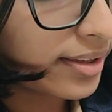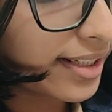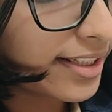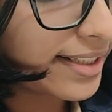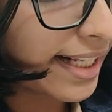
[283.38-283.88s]

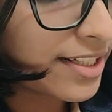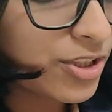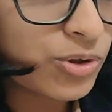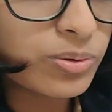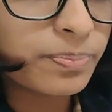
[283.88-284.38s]
it tends
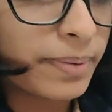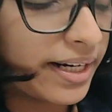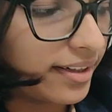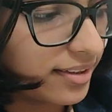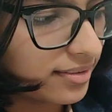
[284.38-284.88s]
to
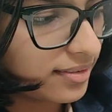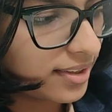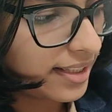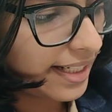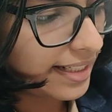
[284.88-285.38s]
bend
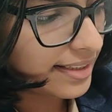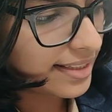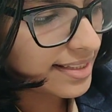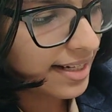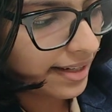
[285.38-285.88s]
in
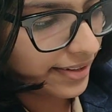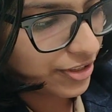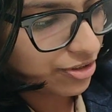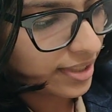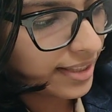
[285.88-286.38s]
this
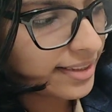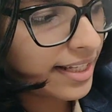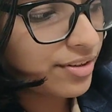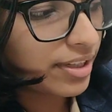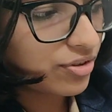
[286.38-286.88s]
direction and then
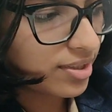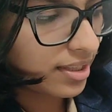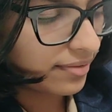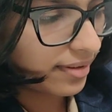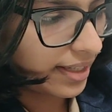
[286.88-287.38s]
reaches
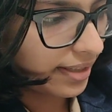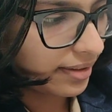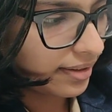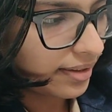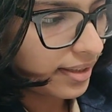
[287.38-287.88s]
our eye.
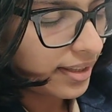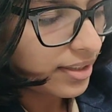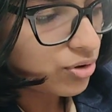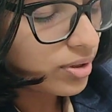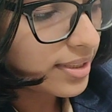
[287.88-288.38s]

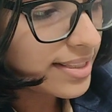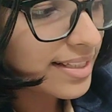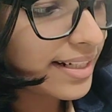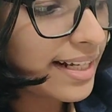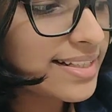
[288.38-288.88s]
So this
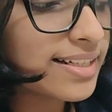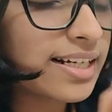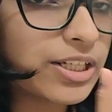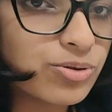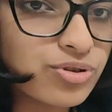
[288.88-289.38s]
creates an
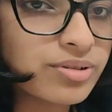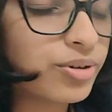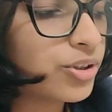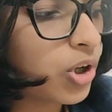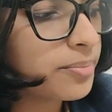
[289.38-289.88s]
illusion for
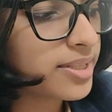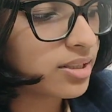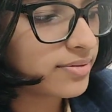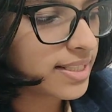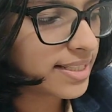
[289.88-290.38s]
the
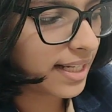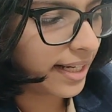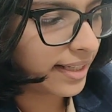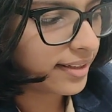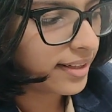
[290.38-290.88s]
observer's
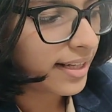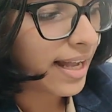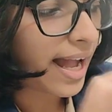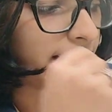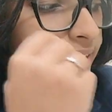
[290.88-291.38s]
eye,
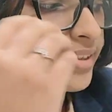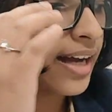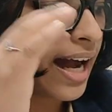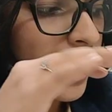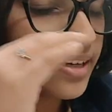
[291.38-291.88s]
and the
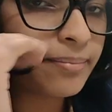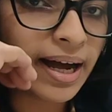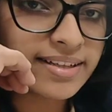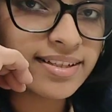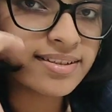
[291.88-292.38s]
eye
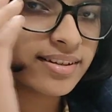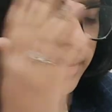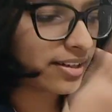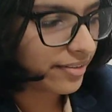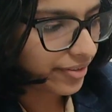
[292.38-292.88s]
imagines
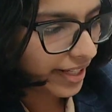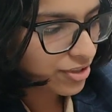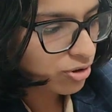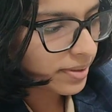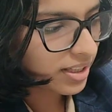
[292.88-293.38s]
the rays
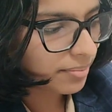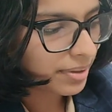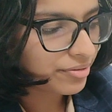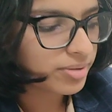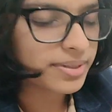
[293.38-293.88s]
to be coming
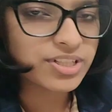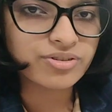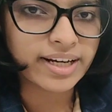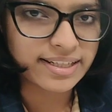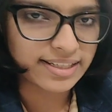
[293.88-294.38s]
from a
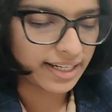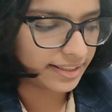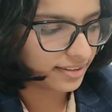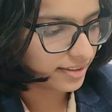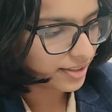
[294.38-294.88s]
straight line.
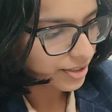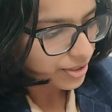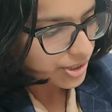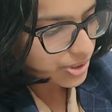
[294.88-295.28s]
So